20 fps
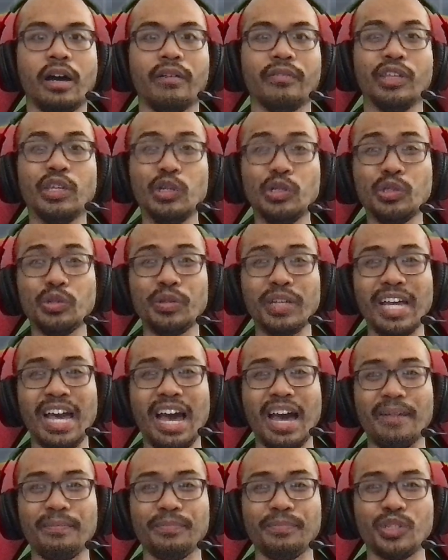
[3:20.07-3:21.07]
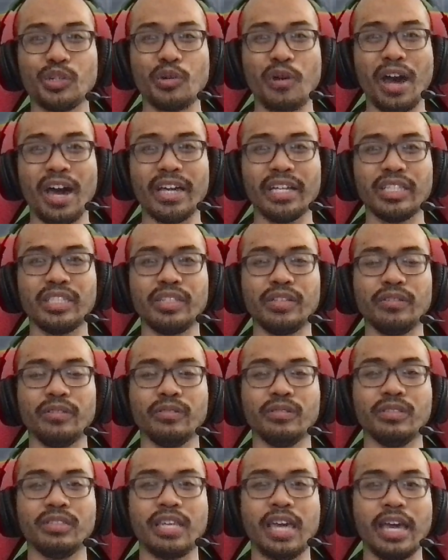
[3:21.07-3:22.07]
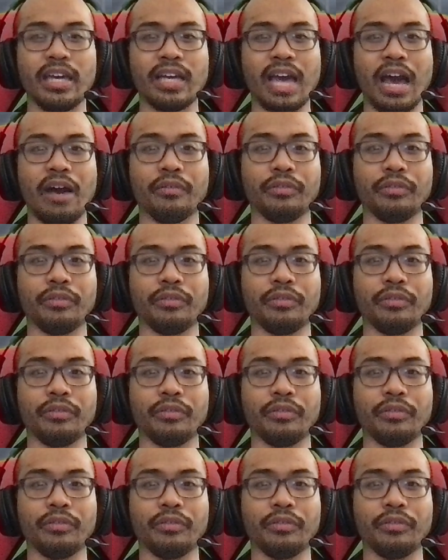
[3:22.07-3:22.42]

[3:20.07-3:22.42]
Usually I'm trying to take out